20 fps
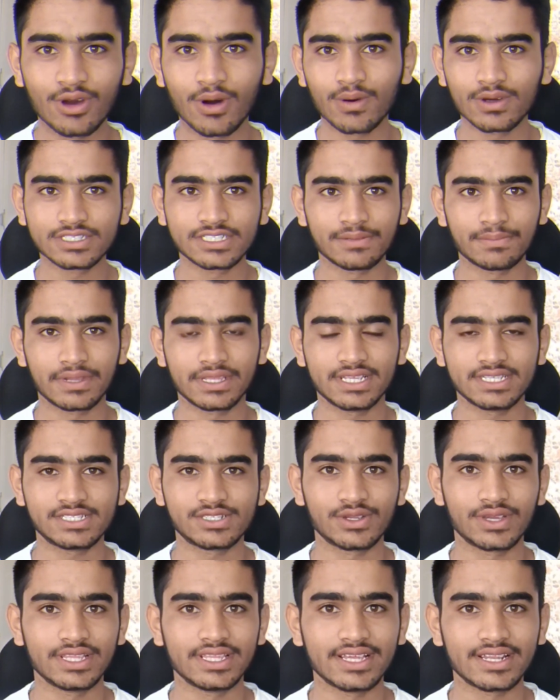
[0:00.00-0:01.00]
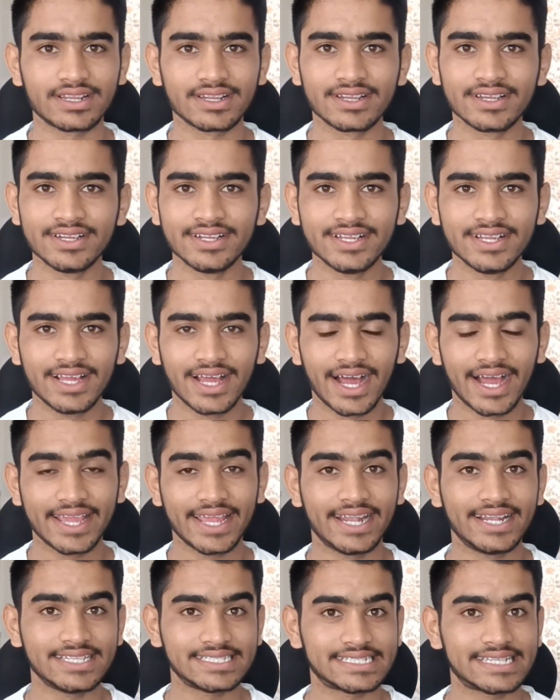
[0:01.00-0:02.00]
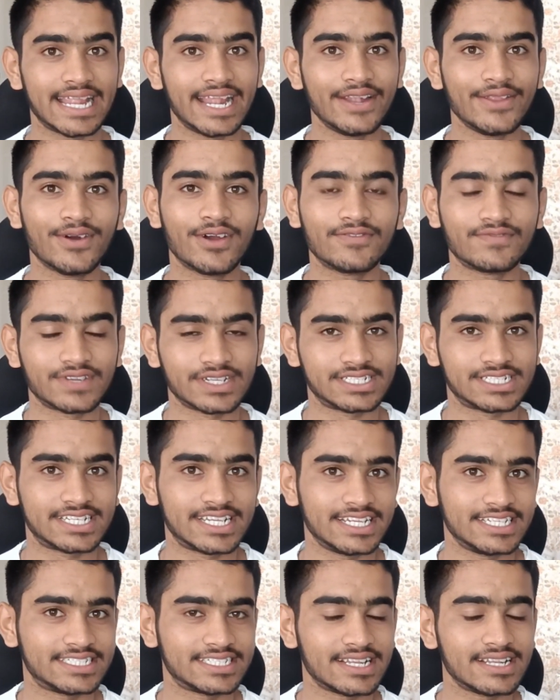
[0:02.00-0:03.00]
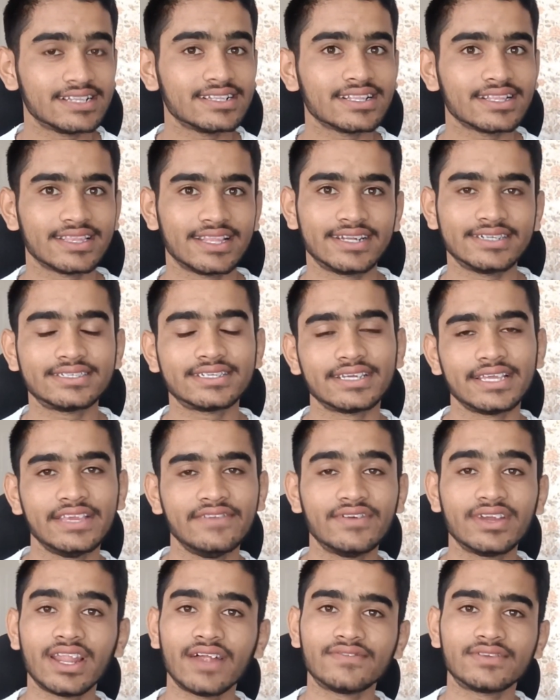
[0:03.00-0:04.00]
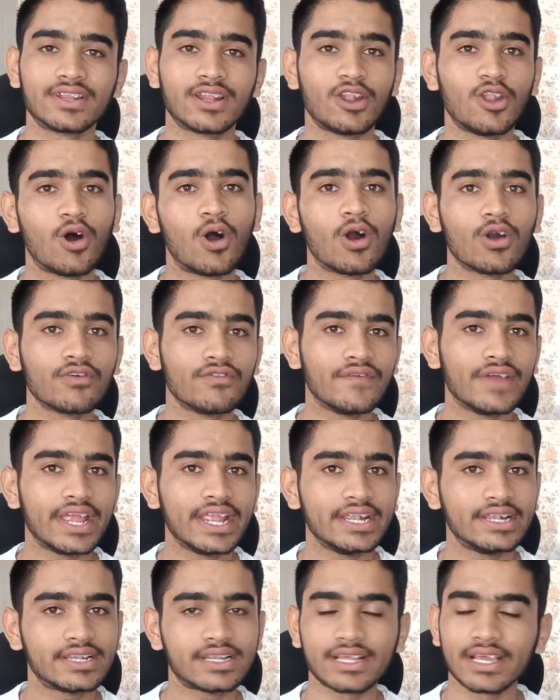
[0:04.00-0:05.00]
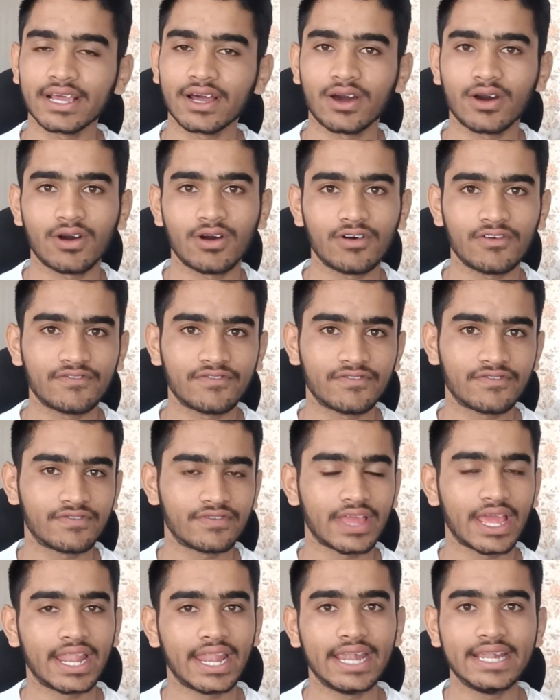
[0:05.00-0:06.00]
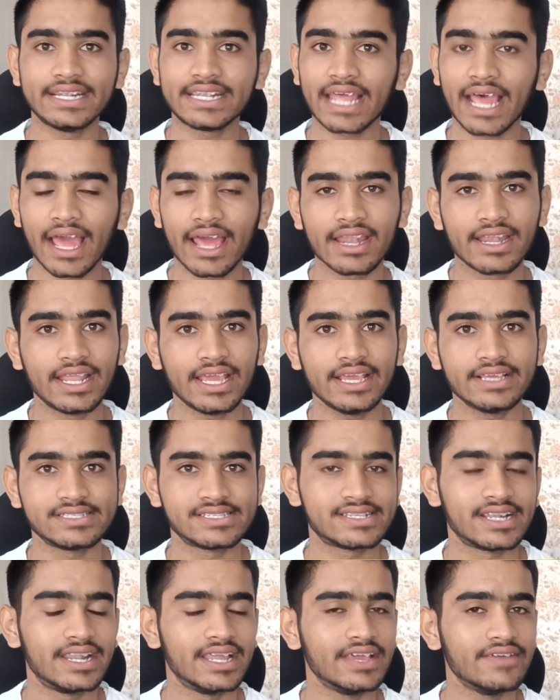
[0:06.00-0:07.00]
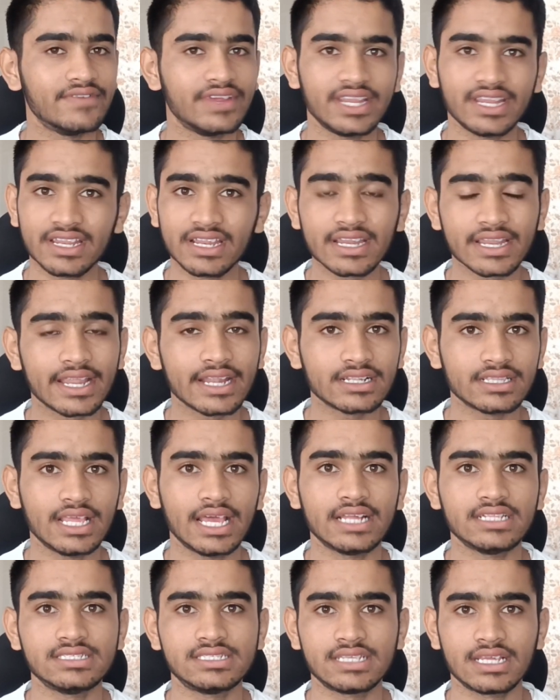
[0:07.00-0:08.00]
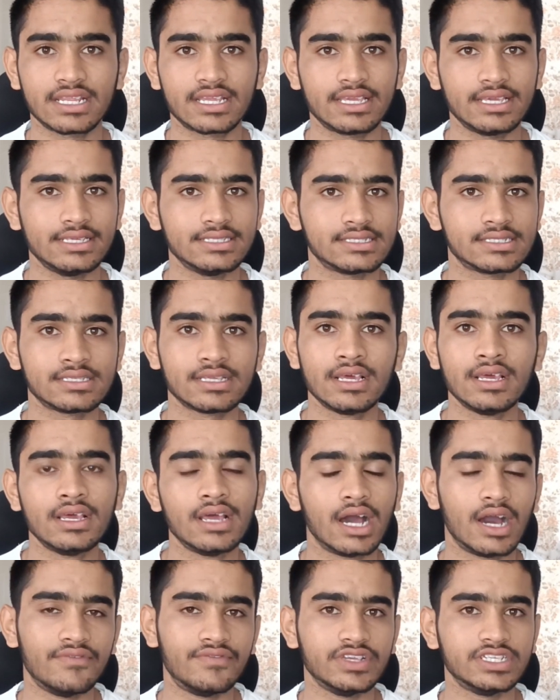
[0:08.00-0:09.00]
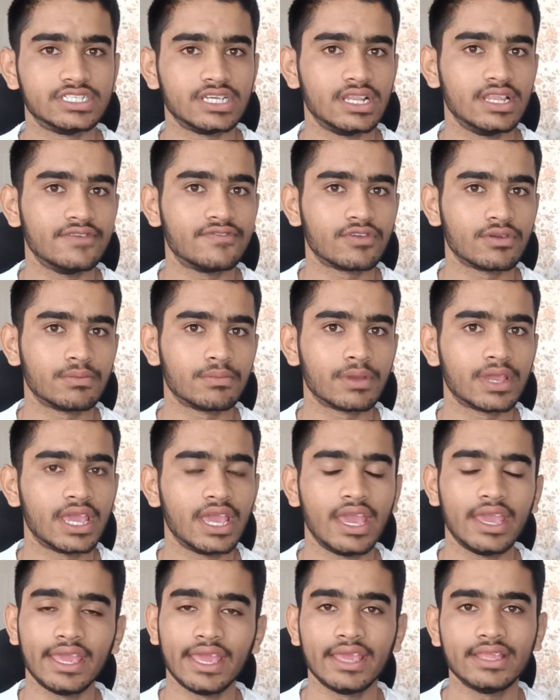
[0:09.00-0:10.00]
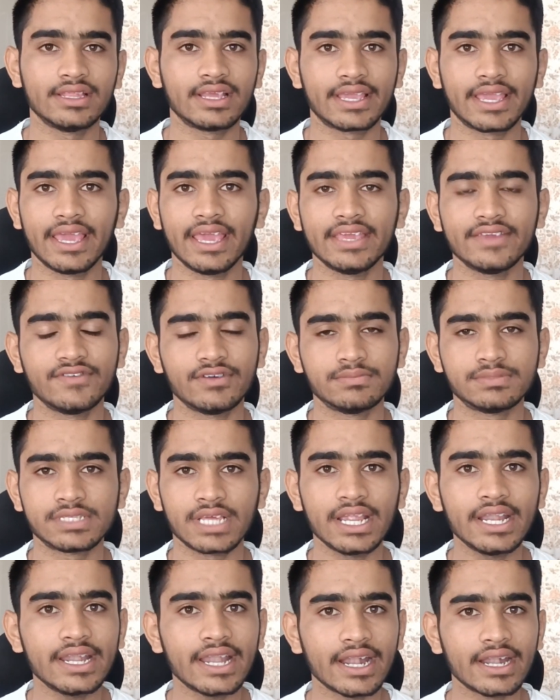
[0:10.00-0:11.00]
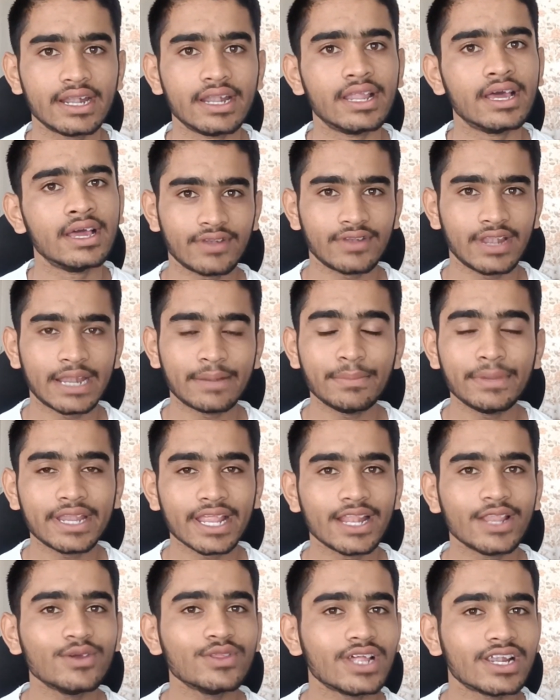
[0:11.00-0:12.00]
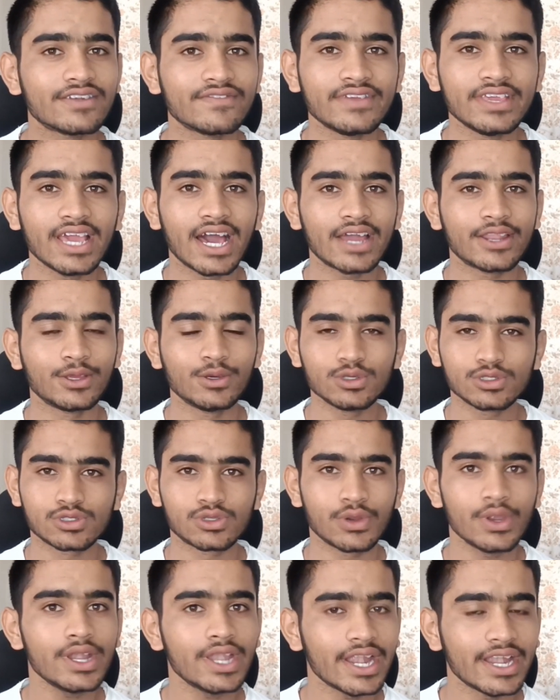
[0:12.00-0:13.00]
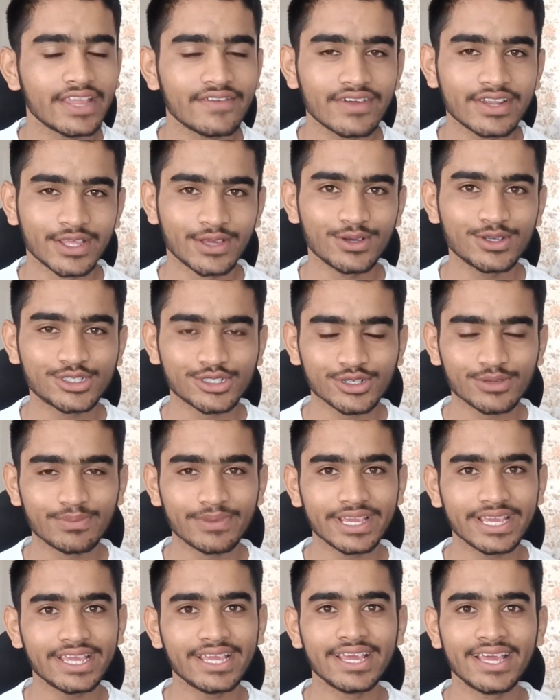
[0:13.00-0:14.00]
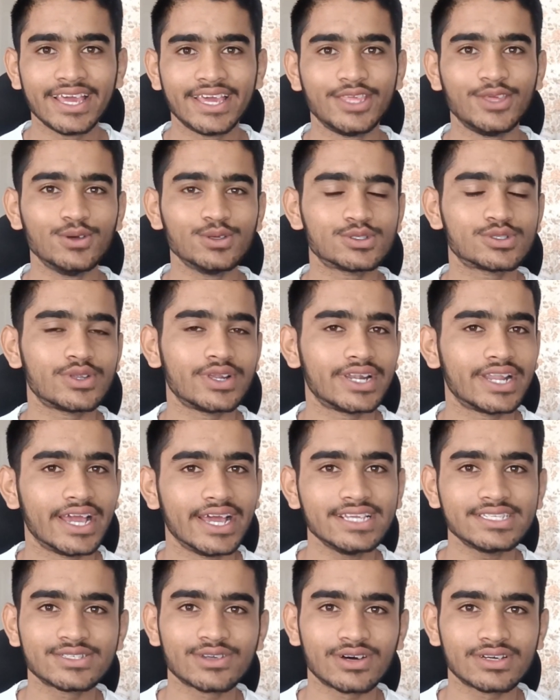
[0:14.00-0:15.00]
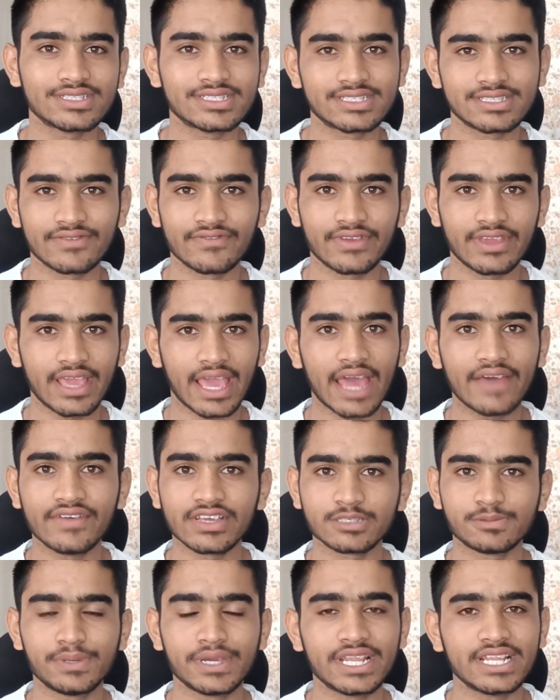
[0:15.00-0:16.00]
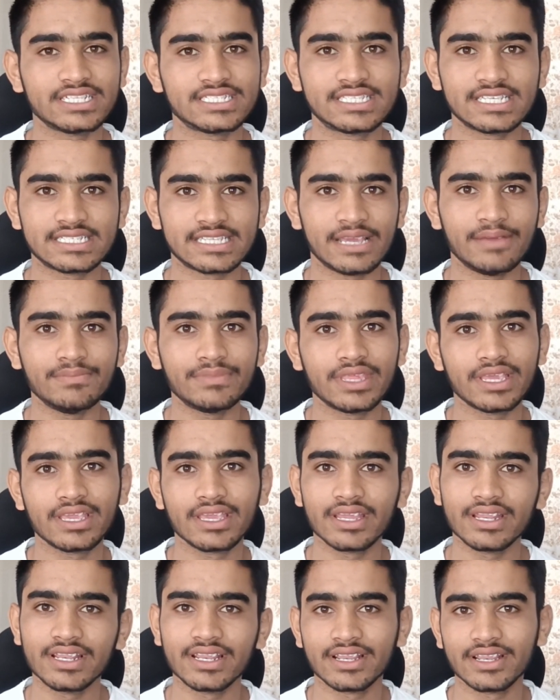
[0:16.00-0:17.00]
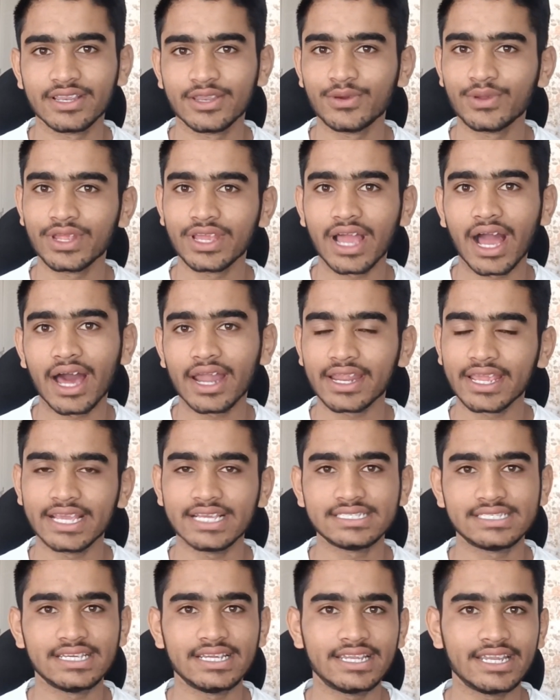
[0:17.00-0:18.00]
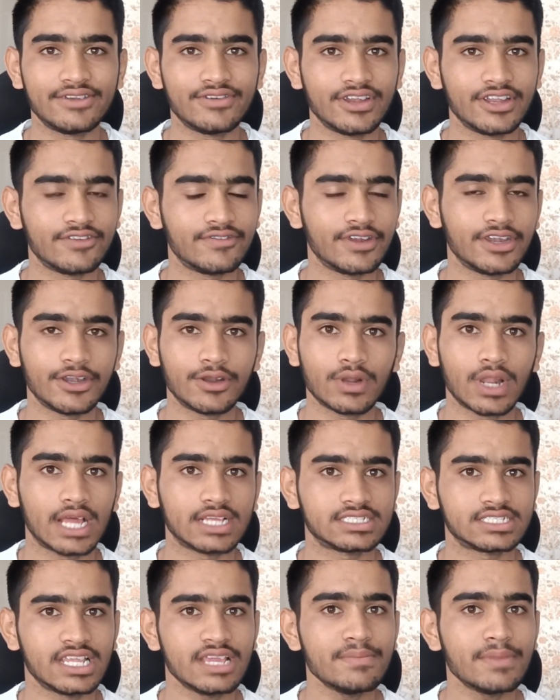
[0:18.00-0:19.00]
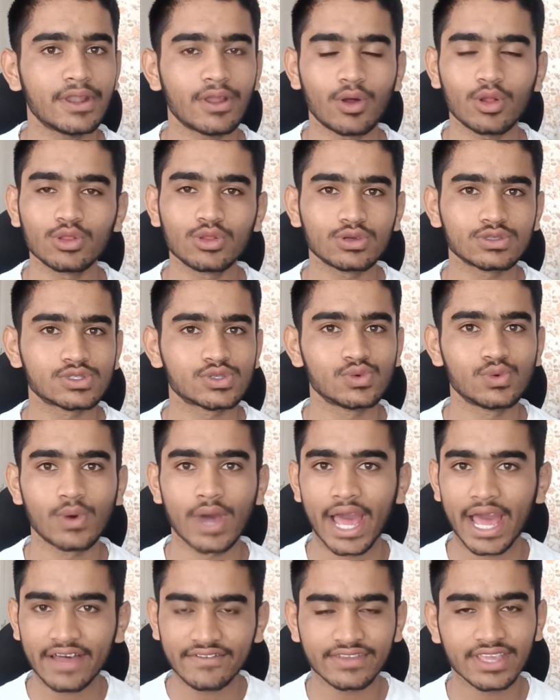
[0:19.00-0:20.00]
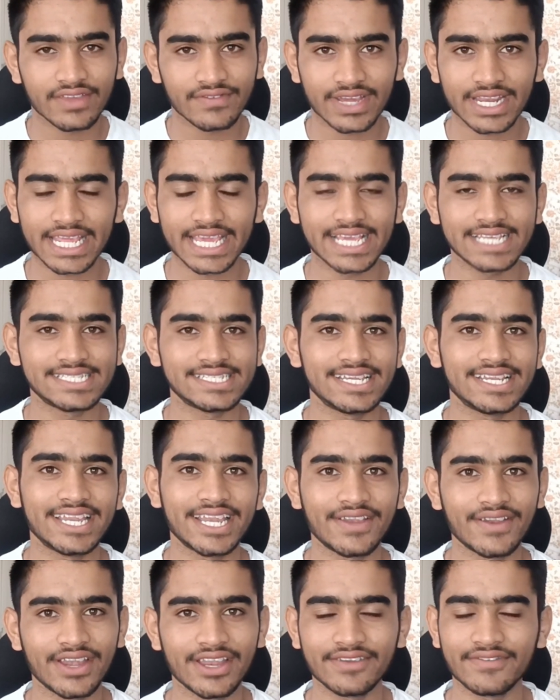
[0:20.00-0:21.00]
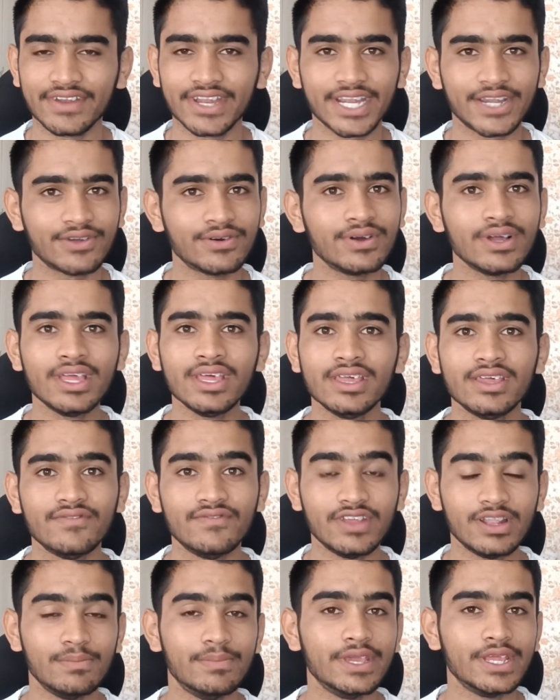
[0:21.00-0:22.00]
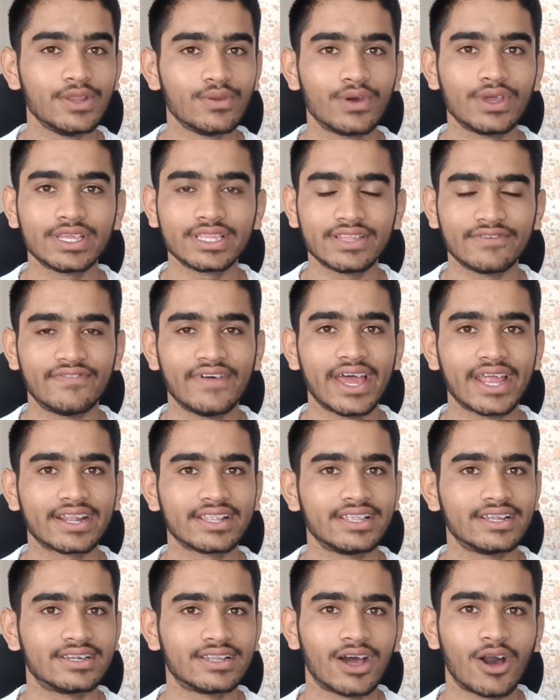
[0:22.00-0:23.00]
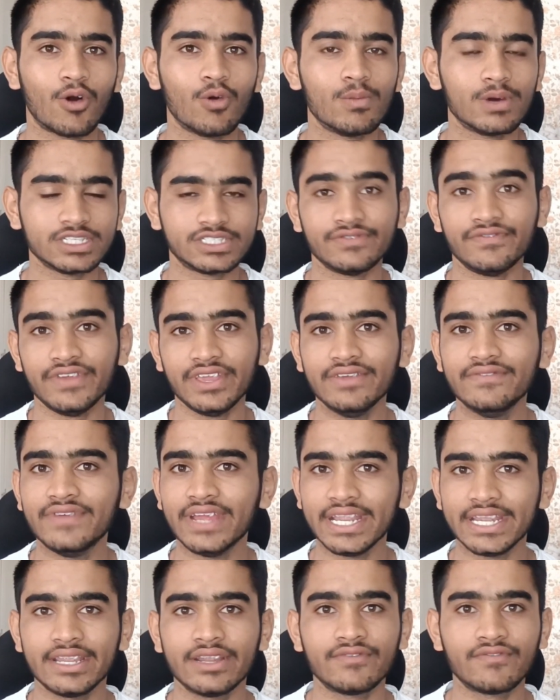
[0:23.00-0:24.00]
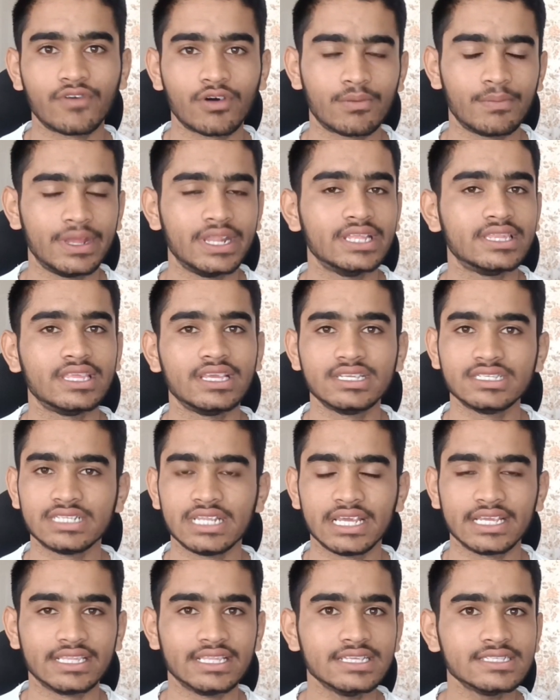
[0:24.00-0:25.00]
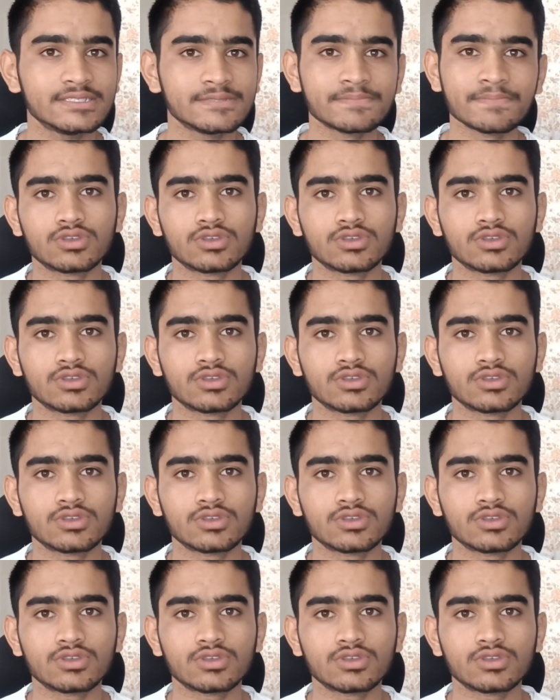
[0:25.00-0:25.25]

You are watching Brothers Together. I understand your frustration that even after a long wait of an entire day yesterday, we didn't get the answer keys officially from KEA in the KEA website. And let me tell you that we are used to it, and even you should be used to it, guys, because we have experienced the same thing during our KCET 2022 last time. And all those who have given KCET 2022 will be knowing the fact that how much we waited for many things like this.